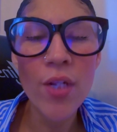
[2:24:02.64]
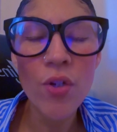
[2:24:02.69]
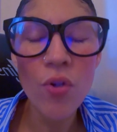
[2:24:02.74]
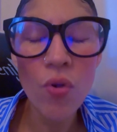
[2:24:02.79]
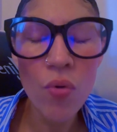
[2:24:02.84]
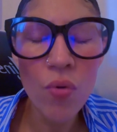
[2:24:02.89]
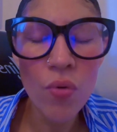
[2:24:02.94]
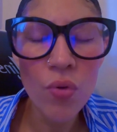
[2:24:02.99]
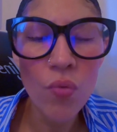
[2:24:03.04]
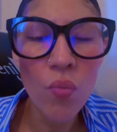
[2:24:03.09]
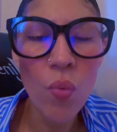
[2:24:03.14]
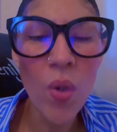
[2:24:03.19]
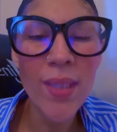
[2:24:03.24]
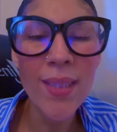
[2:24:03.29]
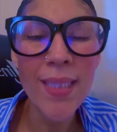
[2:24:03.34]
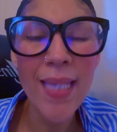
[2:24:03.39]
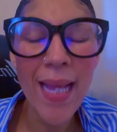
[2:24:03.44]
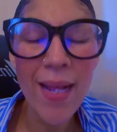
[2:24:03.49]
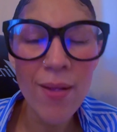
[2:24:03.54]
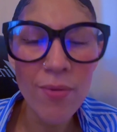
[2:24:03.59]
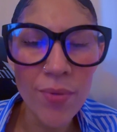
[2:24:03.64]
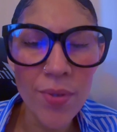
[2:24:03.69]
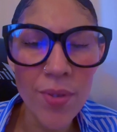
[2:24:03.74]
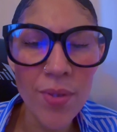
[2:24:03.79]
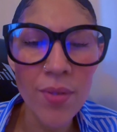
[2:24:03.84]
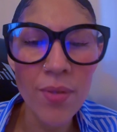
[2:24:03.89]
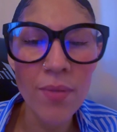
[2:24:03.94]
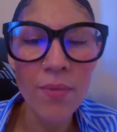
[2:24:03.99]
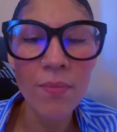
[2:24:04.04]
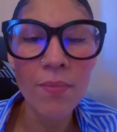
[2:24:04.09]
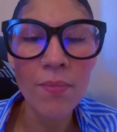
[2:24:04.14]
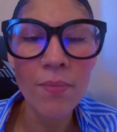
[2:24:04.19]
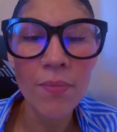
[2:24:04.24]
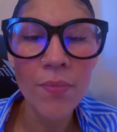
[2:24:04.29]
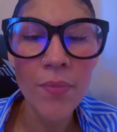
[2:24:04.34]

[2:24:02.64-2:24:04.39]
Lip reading: you prayed, Lord. What else?